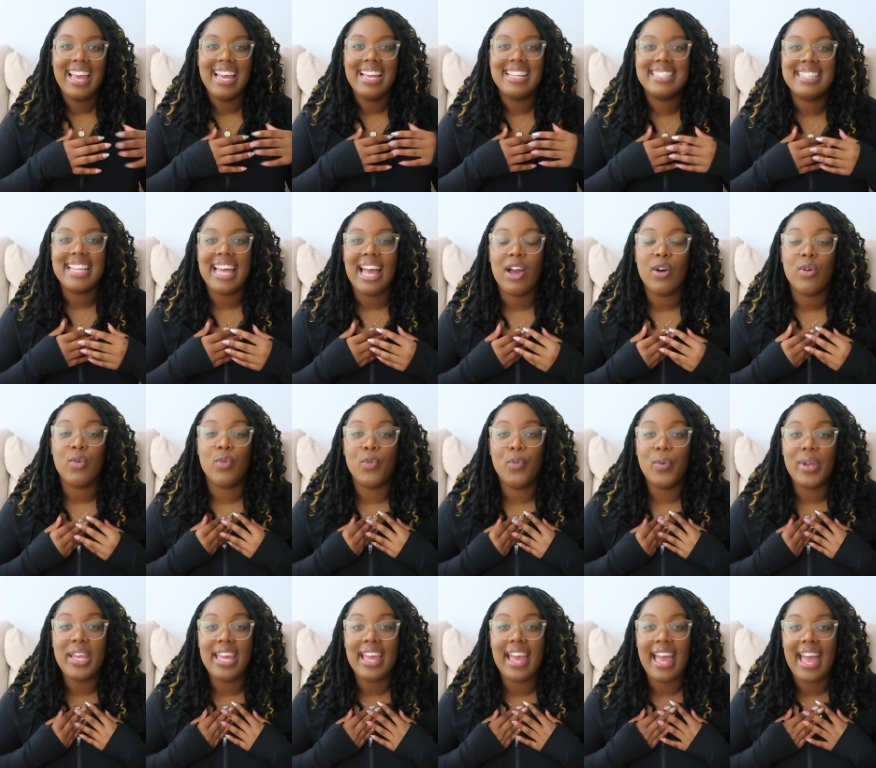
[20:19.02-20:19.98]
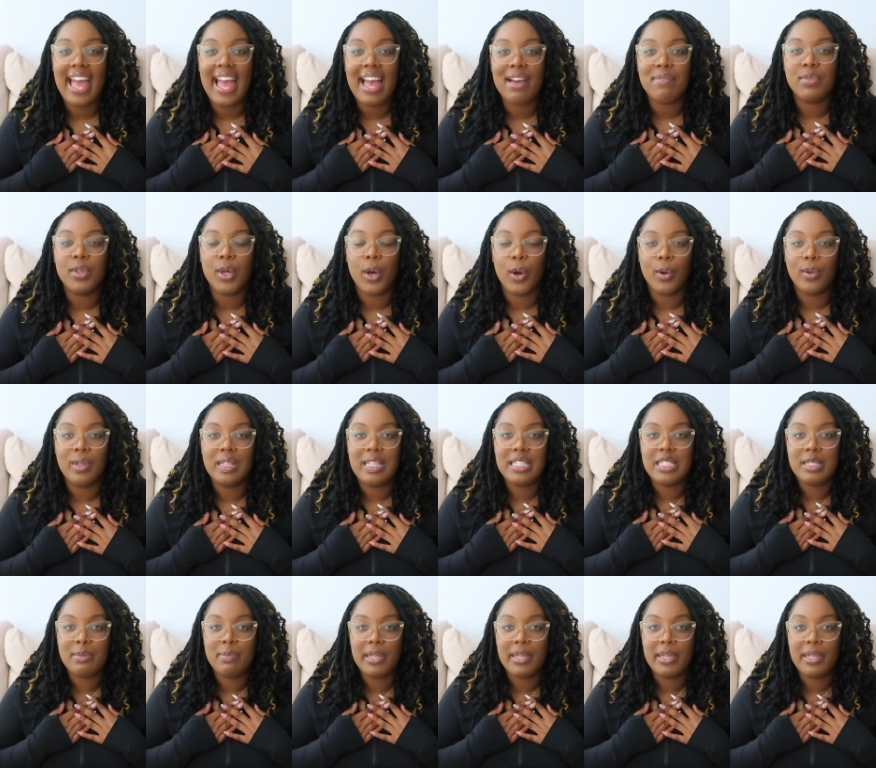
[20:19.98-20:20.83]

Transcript: is that we have the Holy